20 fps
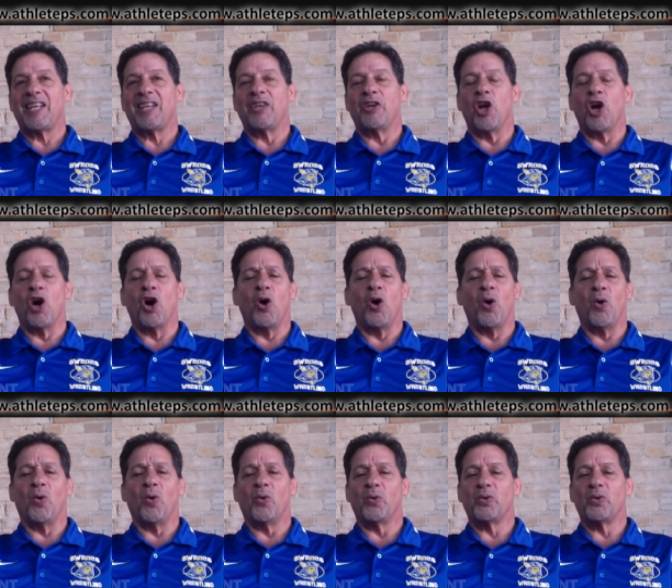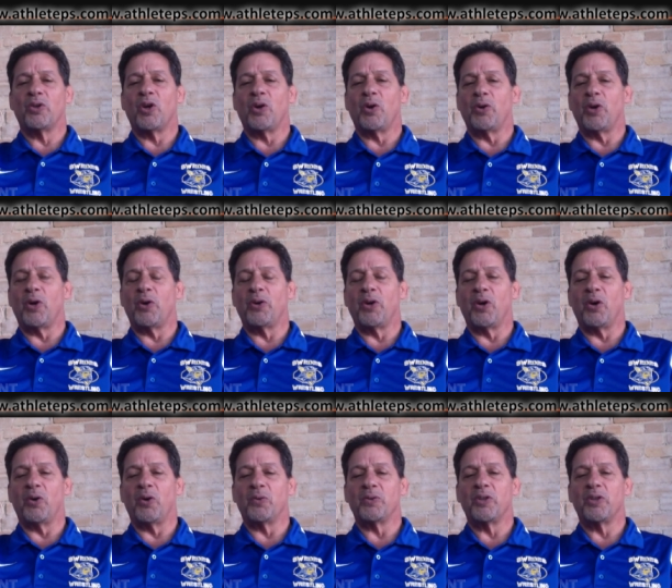No, no, no,
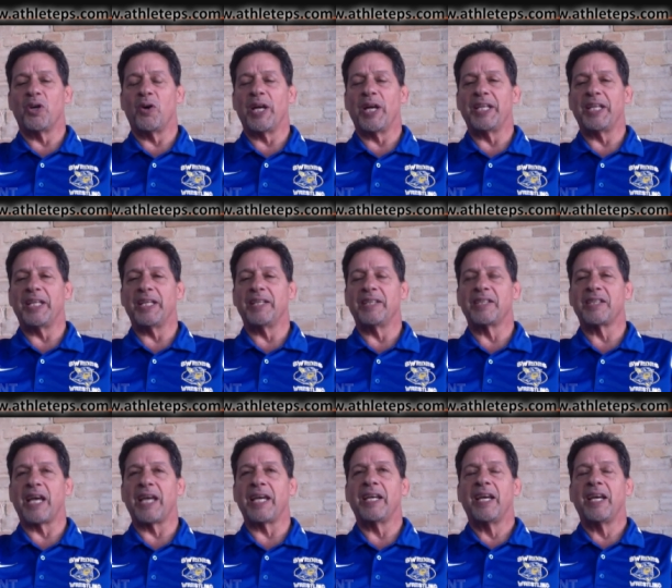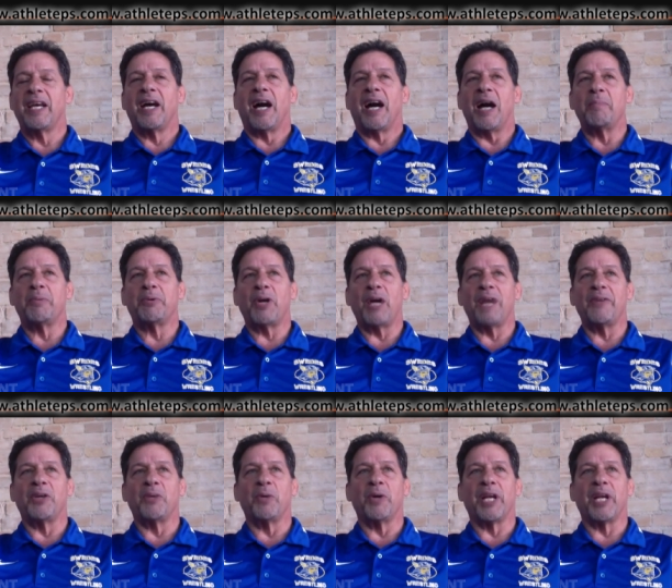no, no. I didn't. I I'm
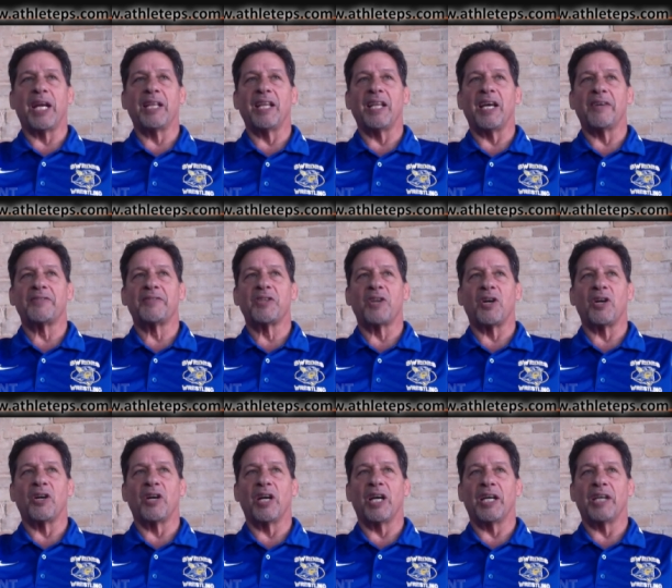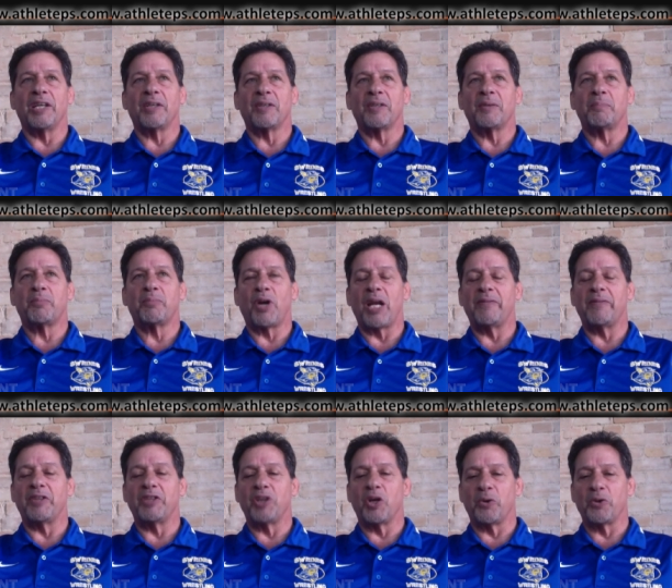proud that when I left, our uh,
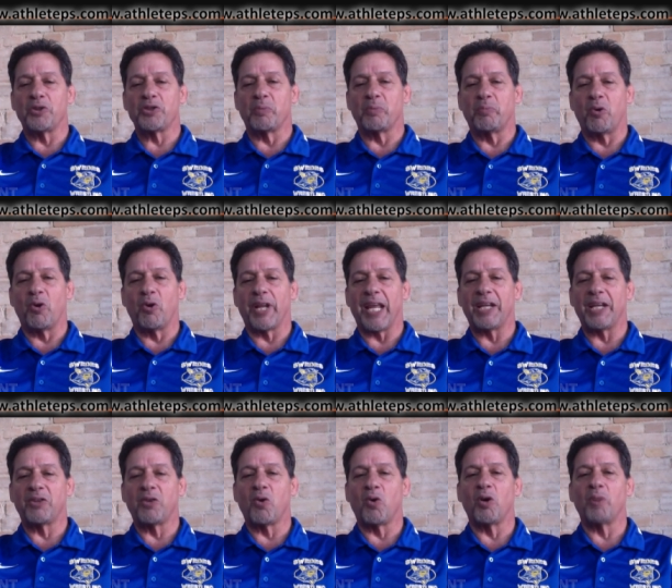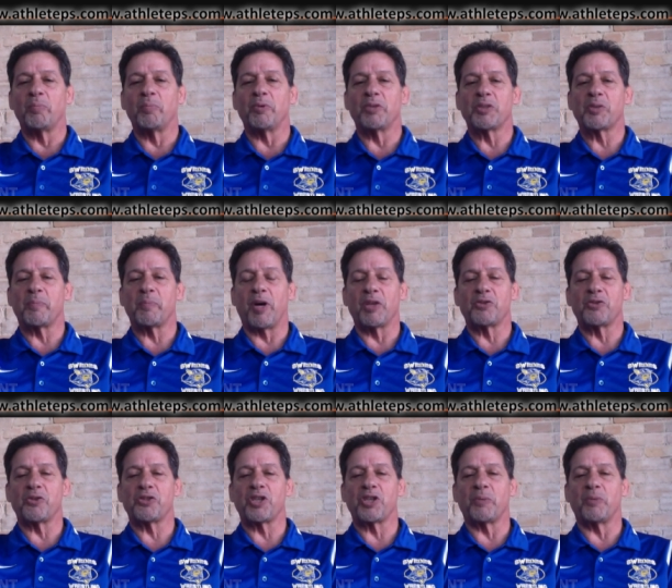private donor support and corporate
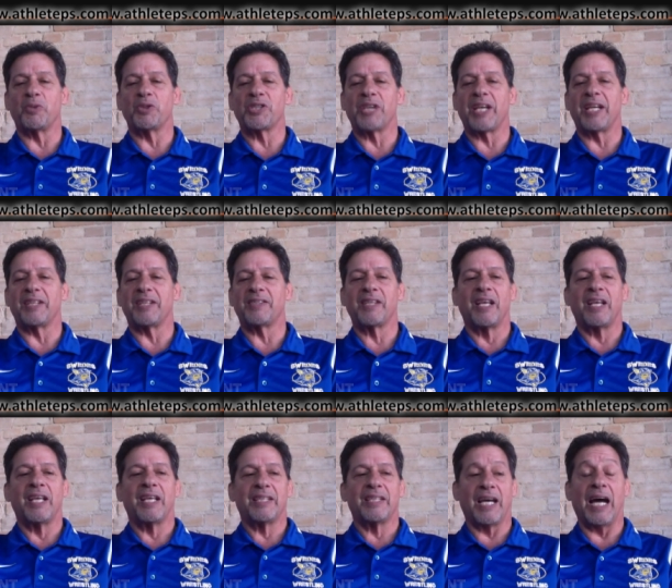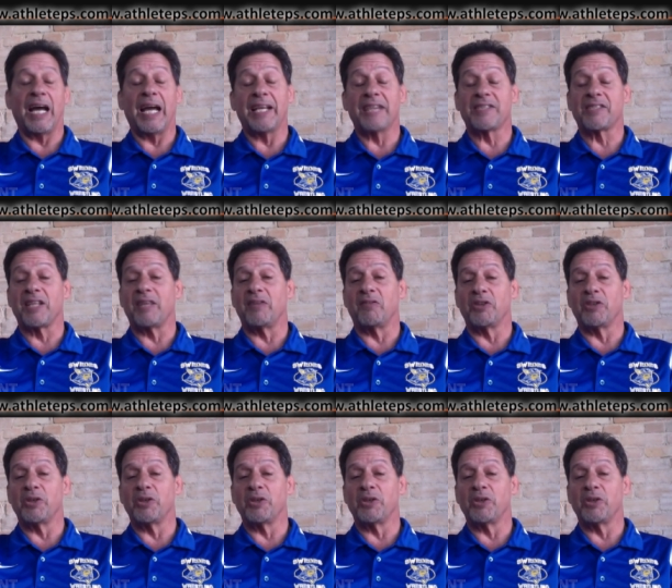sponsorship was at the highest level